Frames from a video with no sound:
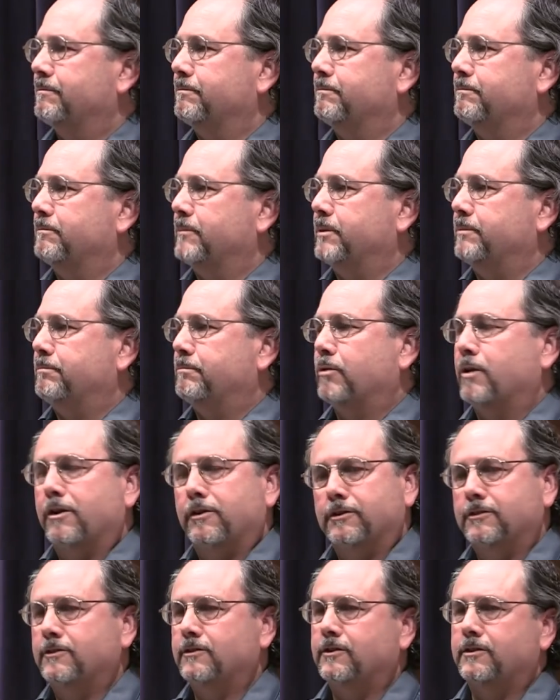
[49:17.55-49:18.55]
But,
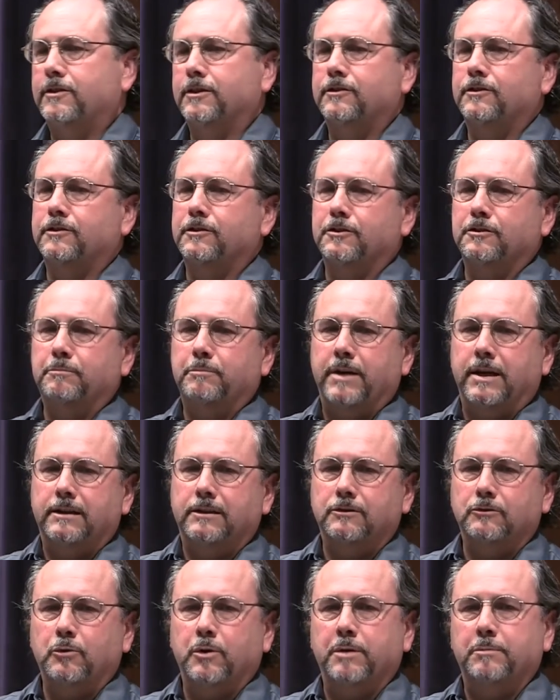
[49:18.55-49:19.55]
brothers and sisters, men
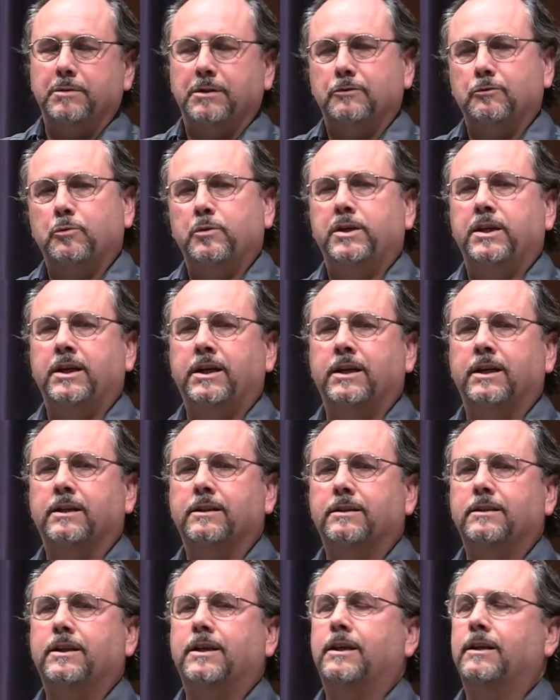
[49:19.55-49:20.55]
and women, we
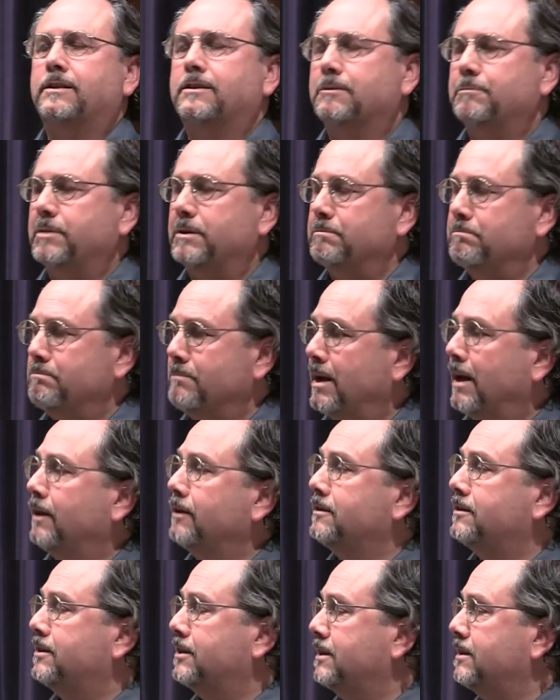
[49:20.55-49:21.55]
need to be
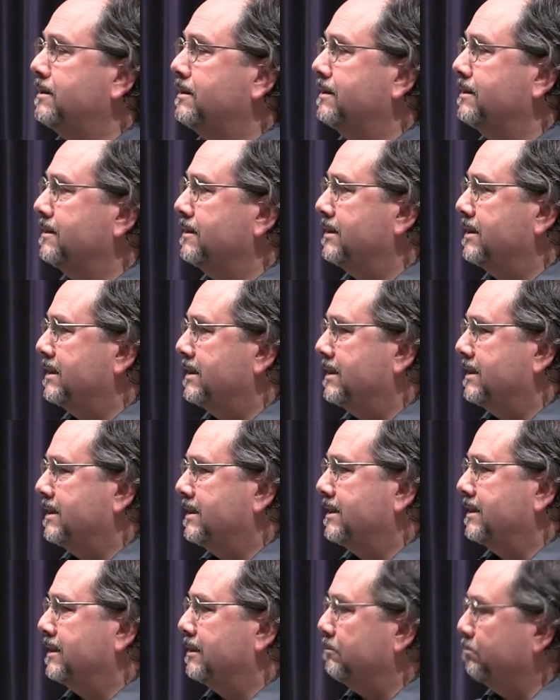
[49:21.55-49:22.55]
melted
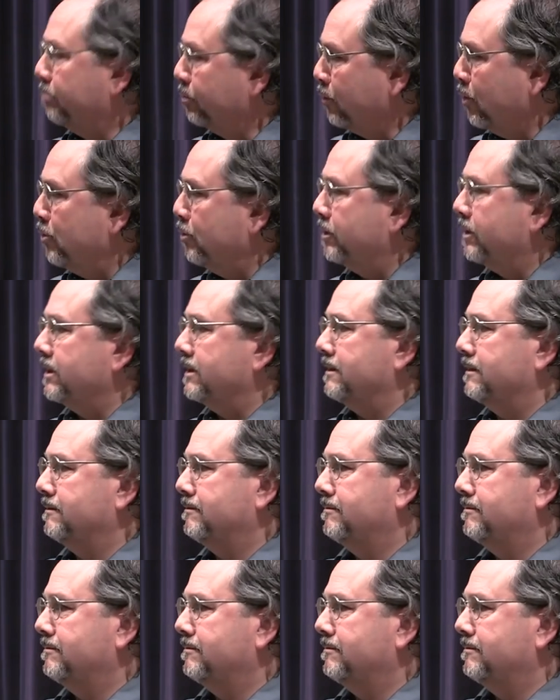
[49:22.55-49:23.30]
and broken